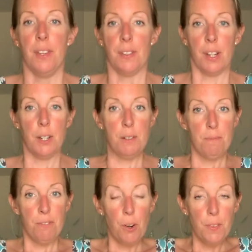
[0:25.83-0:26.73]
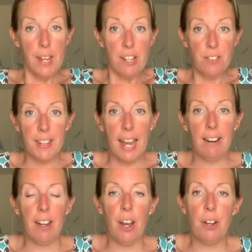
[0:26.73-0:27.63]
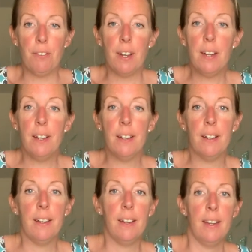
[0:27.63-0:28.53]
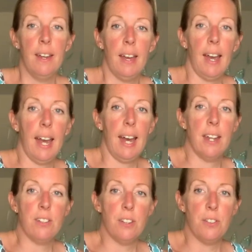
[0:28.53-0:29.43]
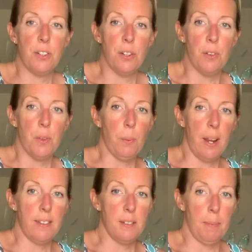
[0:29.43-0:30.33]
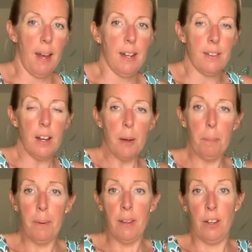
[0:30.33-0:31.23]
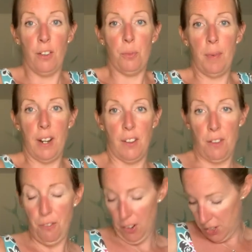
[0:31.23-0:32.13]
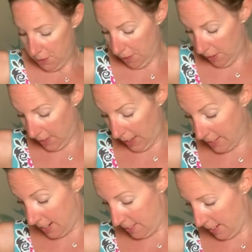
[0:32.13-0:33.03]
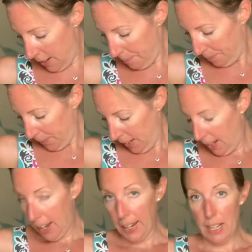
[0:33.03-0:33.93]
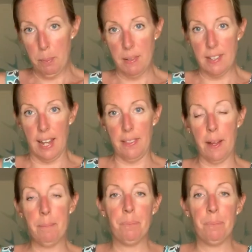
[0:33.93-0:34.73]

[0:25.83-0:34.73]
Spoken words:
So I'm going to fold the edge of the carrier over and do the waistband up. You can swivel it to the front if you find that easier and clip it together.